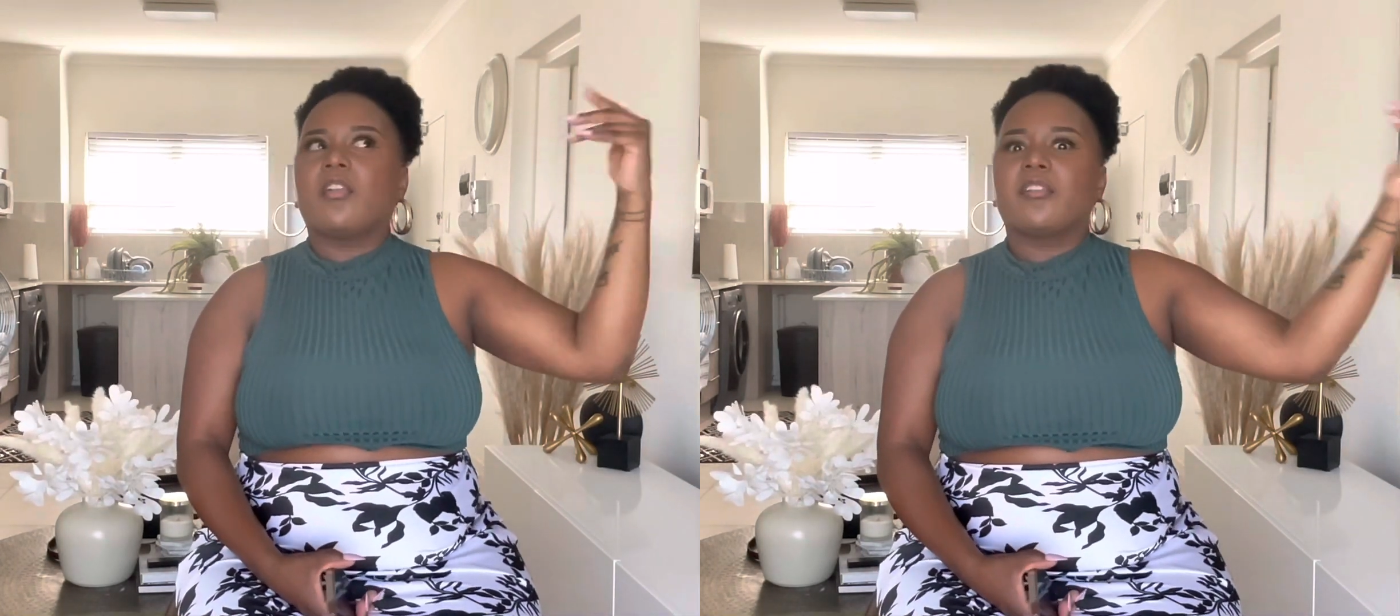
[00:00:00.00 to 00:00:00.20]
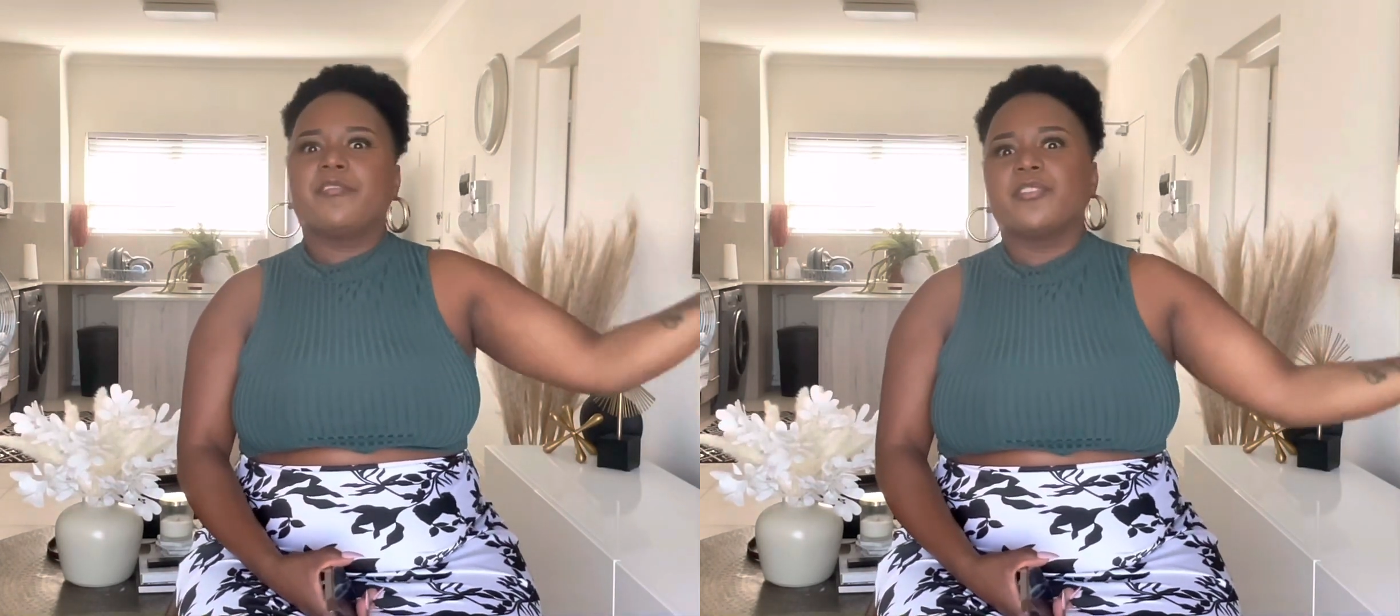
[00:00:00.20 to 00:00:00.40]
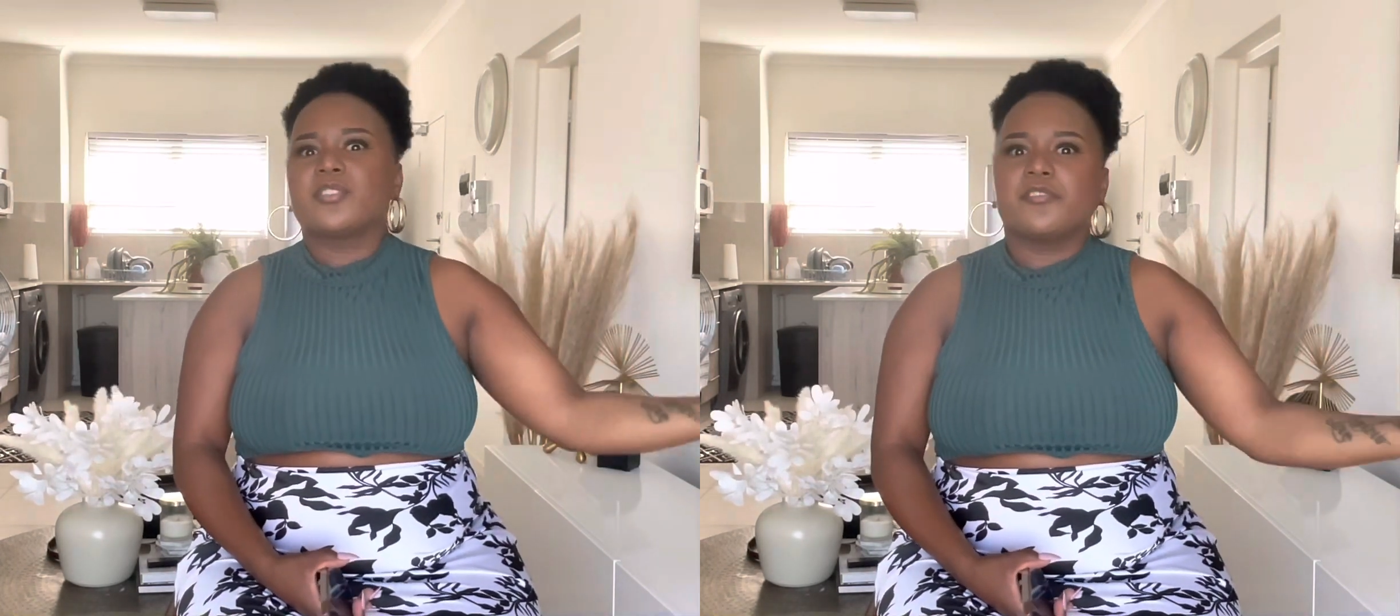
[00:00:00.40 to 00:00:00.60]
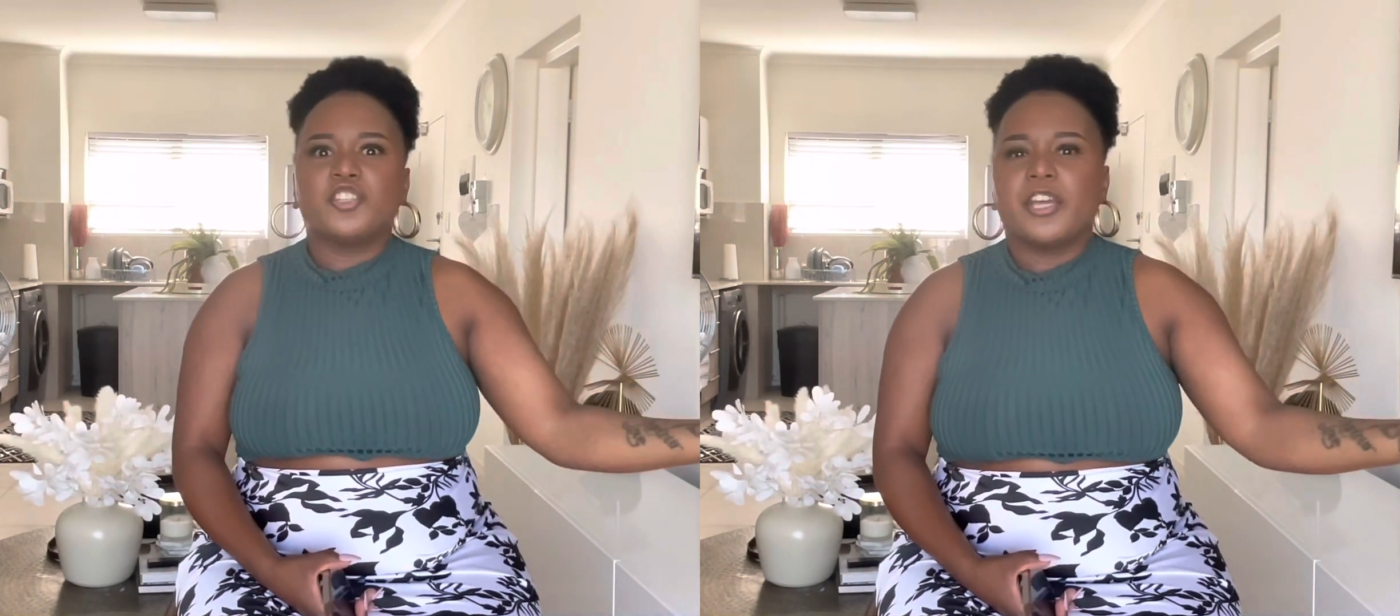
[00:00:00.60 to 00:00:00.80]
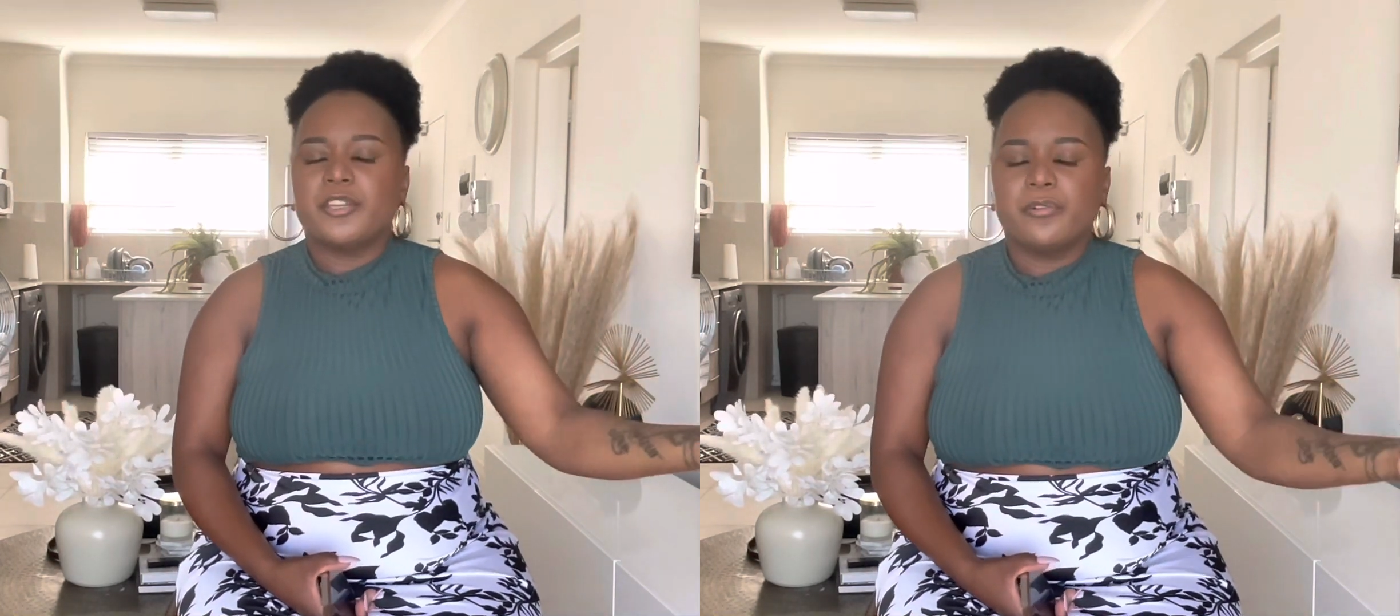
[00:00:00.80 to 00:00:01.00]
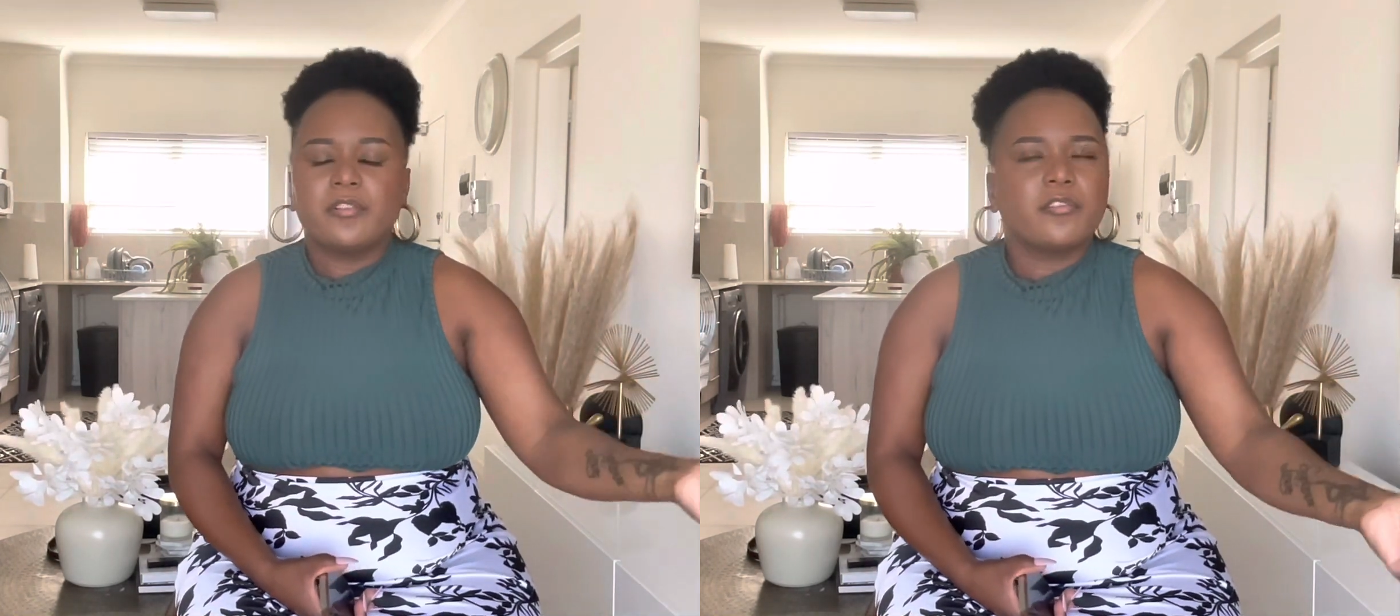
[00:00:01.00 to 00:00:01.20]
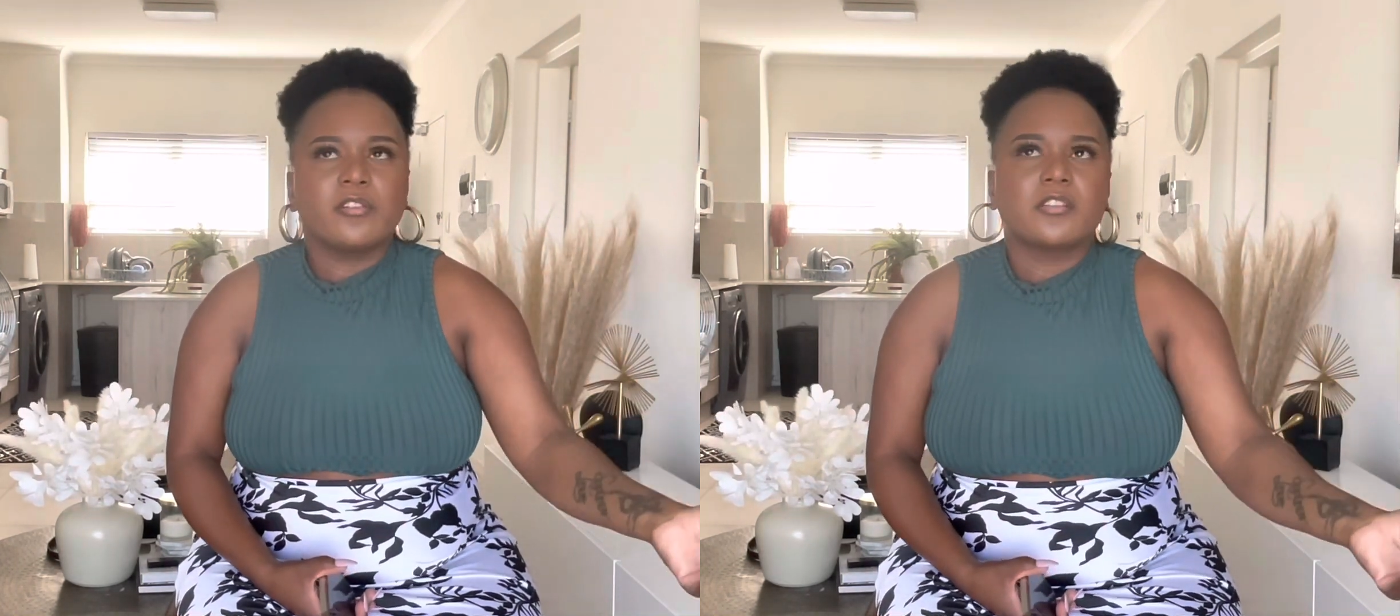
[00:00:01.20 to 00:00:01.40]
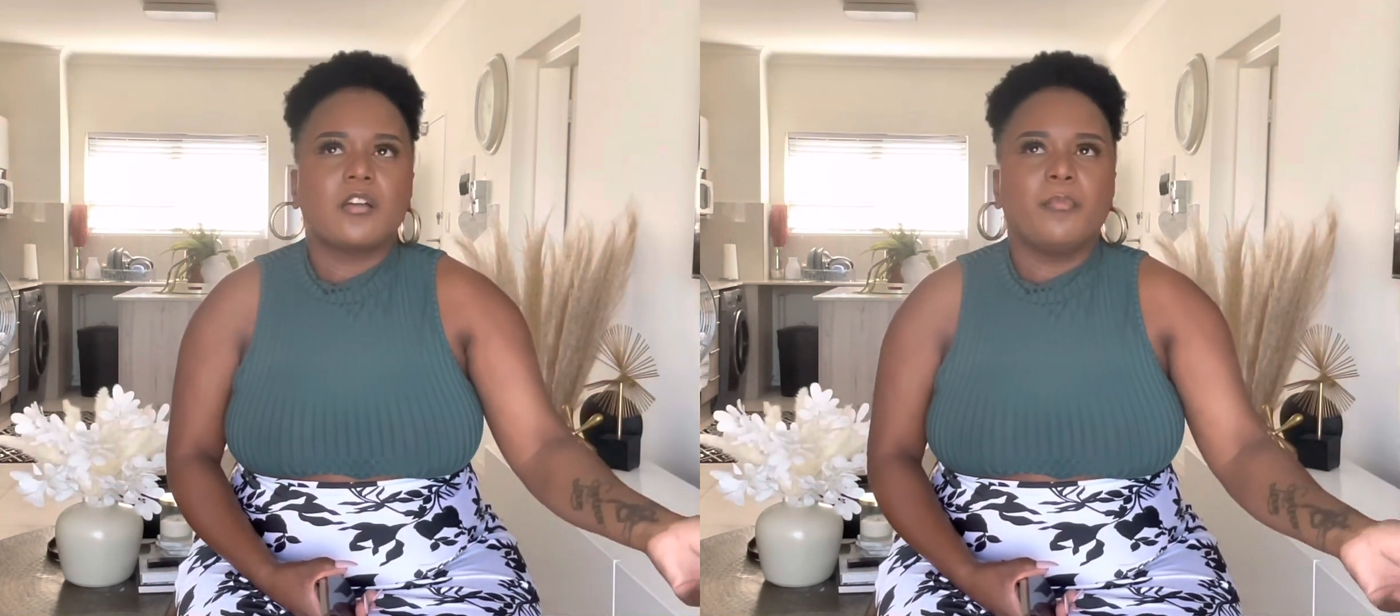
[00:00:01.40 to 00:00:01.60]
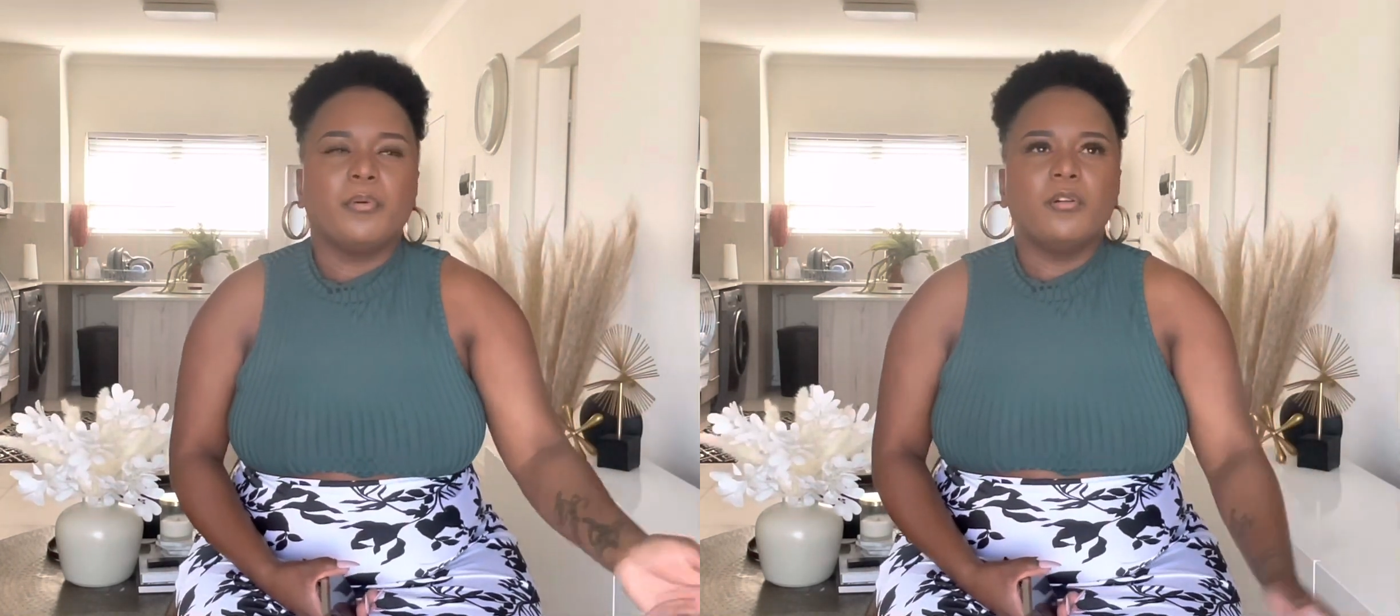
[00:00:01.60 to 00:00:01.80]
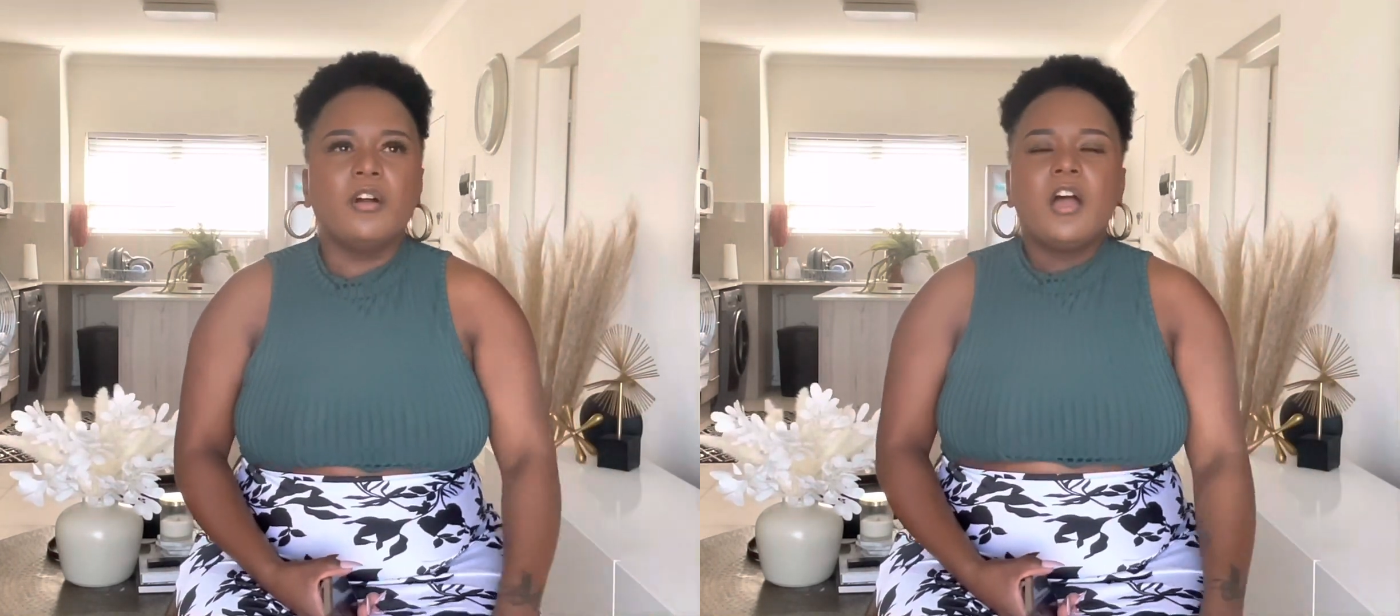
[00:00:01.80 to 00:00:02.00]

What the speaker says: on the 1st of January, for example.